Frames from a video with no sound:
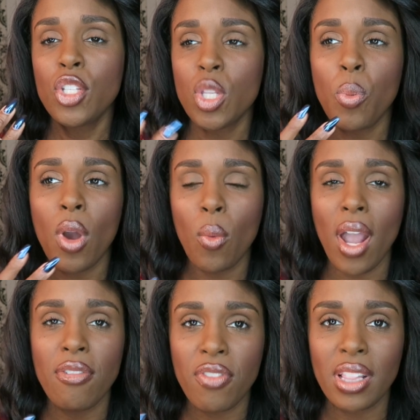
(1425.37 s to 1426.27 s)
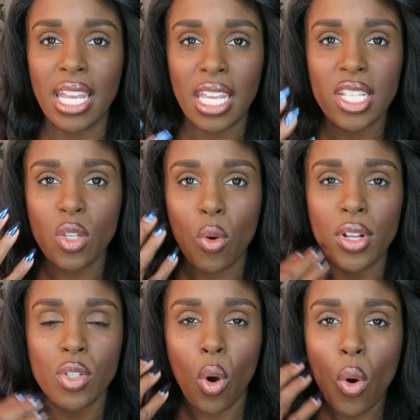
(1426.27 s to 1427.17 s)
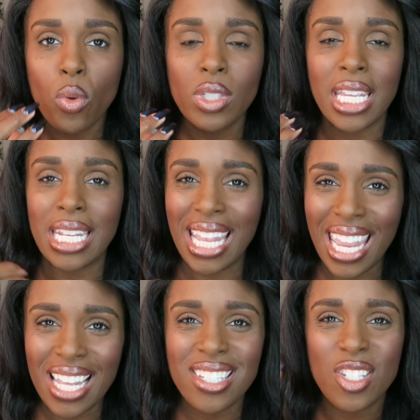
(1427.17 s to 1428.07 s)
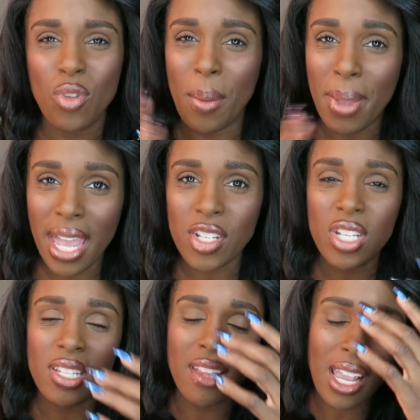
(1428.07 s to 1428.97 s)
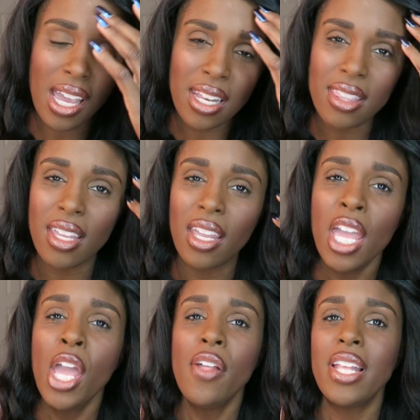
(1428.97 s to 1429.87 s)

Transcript: to the point where I feel like it's going to only enhance dry patches and that kind of thing.